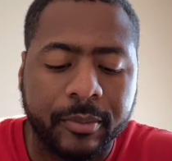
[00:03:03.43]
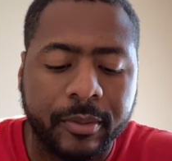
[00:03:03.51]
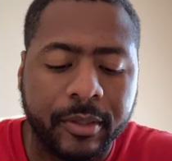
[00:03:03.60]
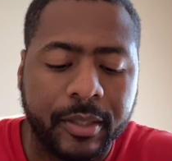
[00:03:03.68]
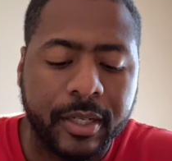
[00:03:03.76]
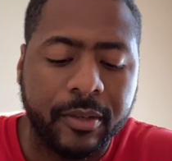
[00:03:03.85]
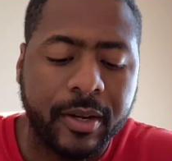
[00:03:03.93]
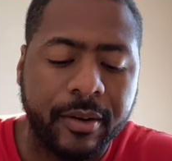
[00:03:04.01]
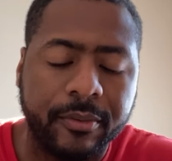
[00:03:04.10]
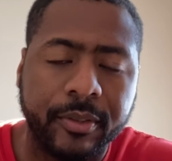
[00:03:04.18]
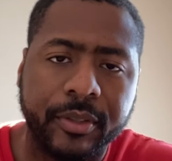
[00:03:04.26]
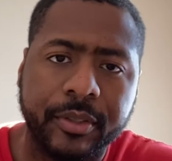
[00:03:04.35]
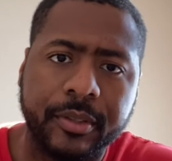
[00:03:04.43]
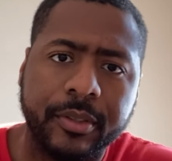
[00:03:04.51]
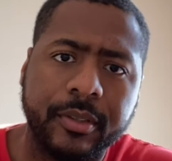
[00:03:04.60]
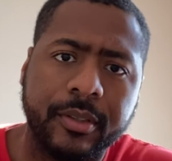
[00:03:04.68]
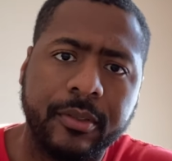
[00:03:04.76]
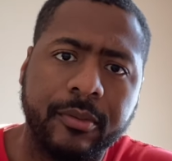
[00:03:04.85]
But Klay going to average.
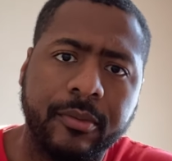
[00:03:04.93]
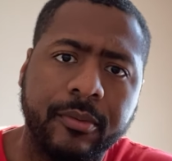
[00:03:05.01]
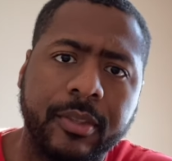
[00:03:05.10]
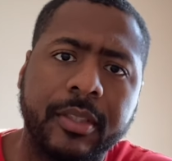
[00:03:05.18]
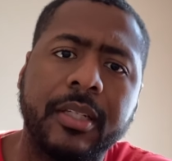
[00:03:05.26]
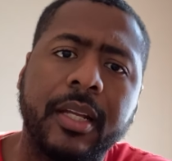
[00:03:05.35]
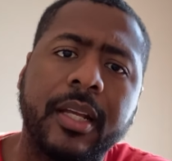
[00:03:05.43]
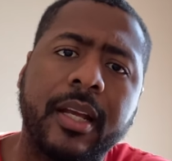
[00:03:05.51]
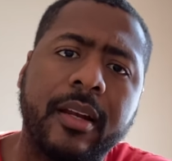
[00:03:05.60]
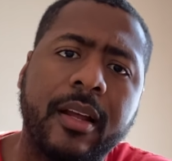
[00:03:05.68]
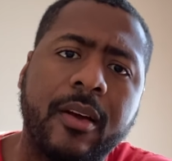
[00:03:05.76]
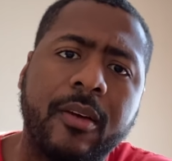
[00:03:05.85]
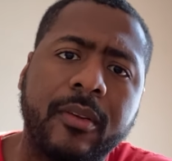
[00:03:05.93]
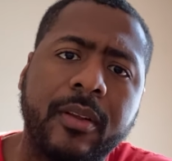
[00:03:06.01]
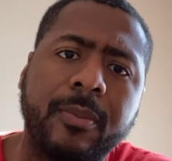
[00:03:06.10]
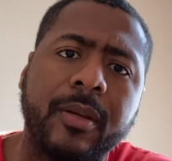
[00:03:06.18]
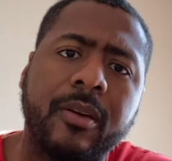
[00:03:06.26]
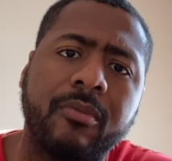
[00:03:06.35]
With the team they got now, they
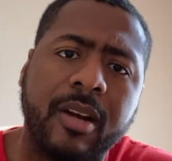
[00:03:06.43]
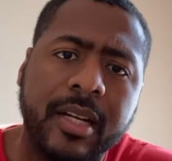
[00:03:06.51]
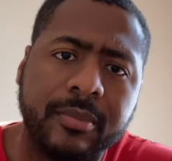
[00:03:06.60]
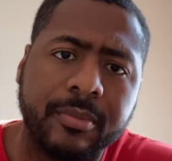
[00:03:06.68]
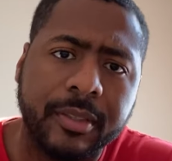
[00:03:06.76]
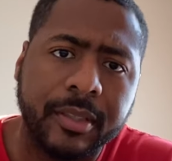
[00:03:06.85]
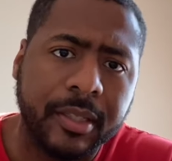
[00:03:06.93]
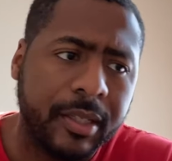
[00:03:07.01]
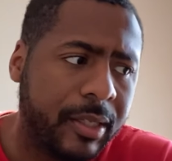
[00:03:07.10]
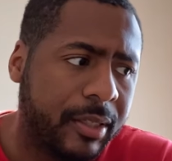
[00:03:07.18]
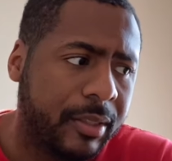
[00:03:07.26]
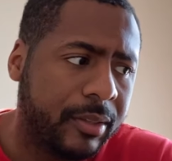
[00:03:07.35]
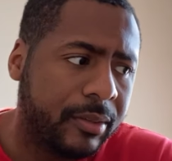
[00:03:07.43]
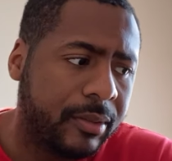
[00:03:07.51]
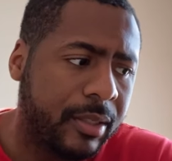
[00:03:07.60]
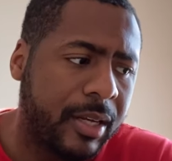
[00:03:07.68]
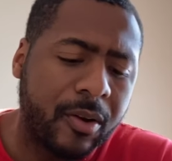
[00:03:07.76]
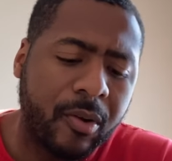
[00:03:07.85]
pick up Wiseman.
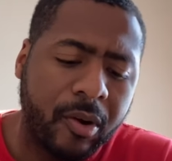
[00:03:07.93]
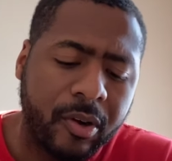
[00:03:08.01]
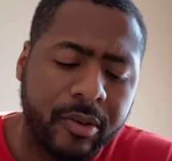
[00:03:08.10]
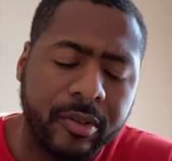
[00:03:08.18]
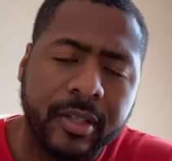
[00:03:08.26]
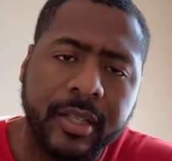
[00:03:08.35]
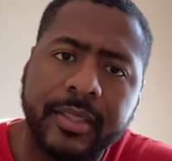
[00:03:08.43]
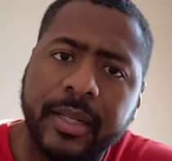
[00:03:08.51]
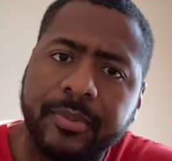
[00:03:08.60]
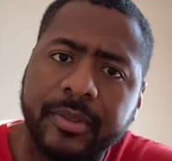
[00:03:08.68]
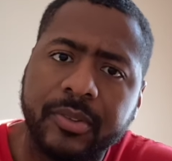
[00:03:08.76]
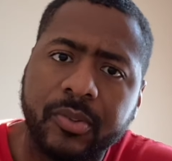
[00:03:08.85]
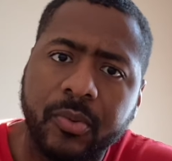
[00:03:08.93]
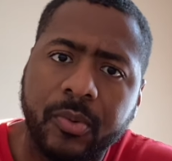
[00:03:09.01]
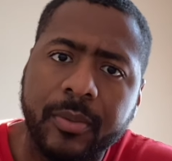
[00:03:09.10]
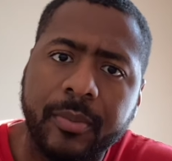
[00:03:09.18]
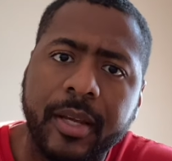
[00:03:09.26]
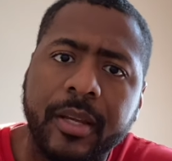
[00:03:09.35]
He's not going to hurt Klay Thompson
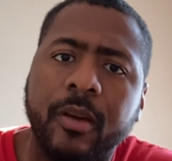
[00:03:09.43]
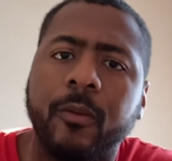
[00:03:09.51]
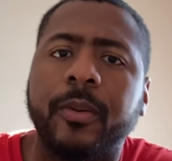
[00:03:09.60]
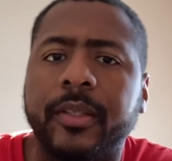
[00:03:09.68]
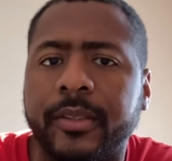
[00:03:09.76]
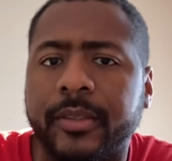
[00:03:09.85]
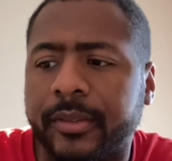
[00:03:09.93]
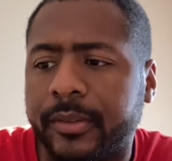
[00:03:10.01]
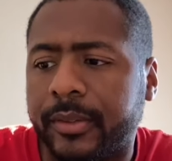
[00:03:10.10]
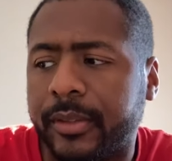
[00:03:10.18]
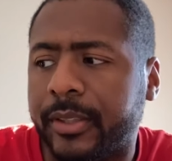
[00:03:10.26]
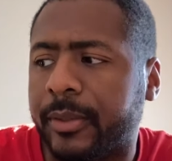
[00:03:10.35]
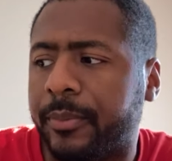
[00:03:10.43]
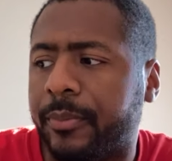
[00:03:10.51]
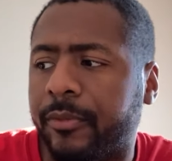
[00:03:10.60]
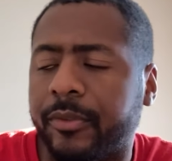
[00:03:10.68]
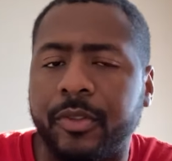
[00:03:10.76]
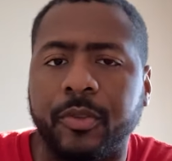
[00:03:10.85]
scoring. He might help it because he's a
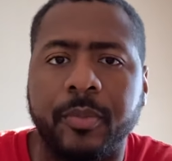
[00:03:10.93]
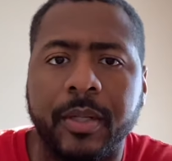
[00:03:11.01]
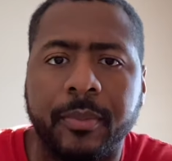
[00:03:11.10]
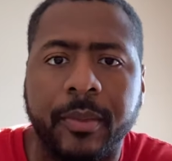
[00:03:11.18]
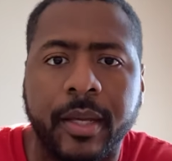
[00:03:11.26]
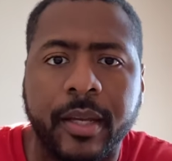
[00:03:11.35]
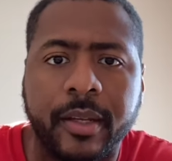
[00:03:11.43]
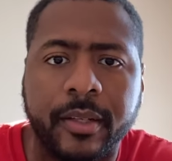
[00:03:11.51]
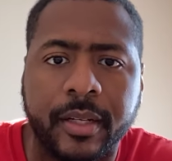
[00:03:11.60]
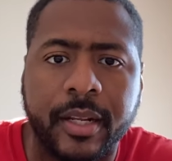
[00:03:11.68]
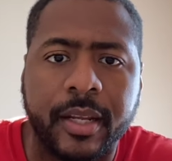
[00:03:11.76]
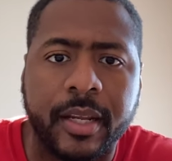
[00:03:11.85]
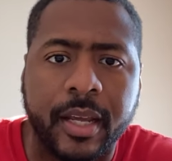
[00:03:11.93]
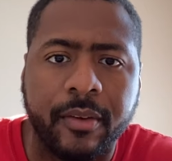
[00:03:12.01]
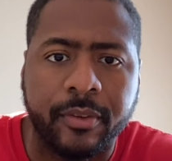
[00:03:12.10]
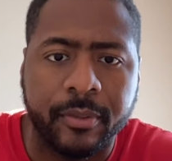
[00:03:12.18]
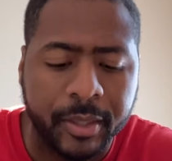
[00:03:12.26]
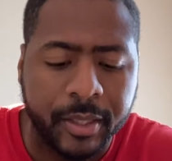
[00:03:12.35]
true big man that they have
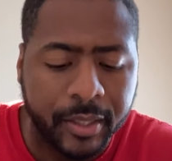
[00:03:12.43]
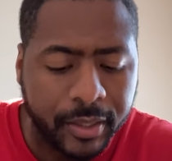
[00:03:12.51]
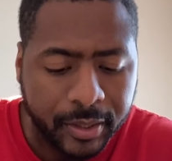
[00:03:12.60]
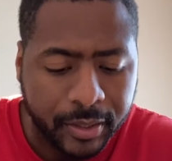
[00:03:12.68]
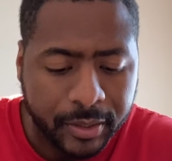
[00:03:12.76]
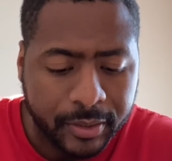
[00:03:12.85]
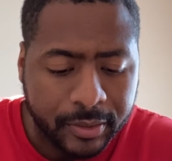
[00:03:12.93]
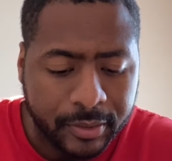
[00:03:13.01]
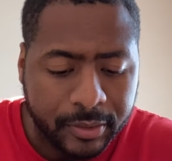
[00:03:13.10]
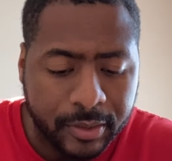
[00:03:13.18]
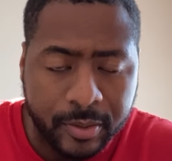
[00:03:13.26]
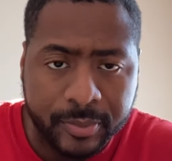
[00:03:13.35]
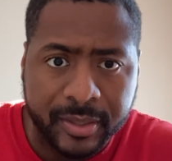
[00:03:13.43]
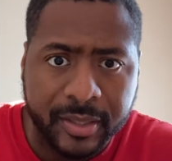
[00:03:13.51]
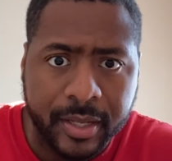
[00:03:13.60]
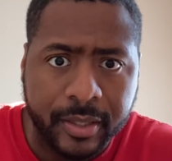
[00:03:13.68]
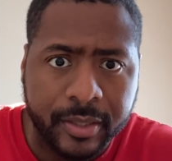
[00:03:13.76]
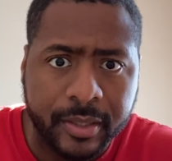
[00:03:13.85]
in a minute. Um, since
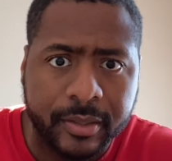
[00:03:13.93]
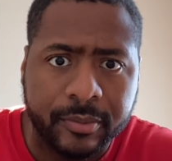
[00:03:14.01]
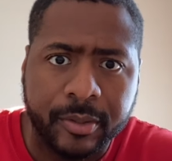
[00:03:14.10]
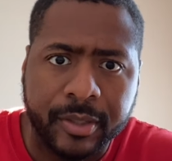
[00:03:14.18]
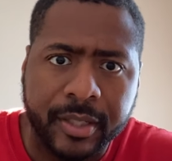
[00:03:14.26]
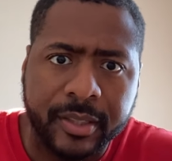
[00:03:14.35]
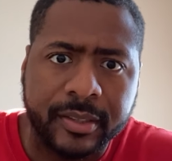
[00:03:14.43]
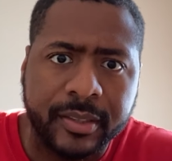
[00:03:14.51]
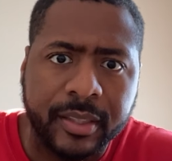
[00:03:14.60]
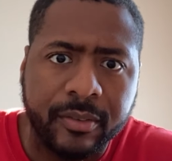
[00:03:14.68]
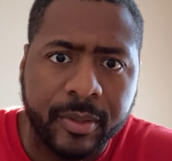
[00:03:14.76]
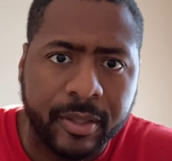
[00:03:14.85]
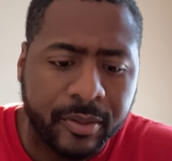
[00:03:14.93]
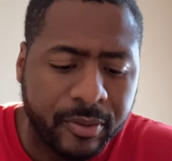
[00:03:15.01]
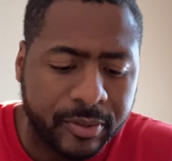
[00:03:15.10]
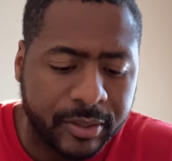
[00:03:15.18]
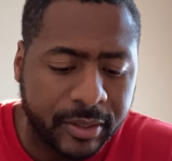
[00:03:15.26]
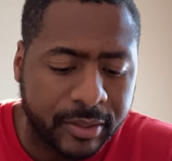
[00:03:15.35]
like well, Cousins, he didn't play the whole
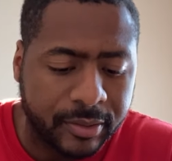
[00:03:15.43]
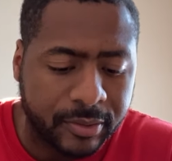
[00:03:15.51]
season.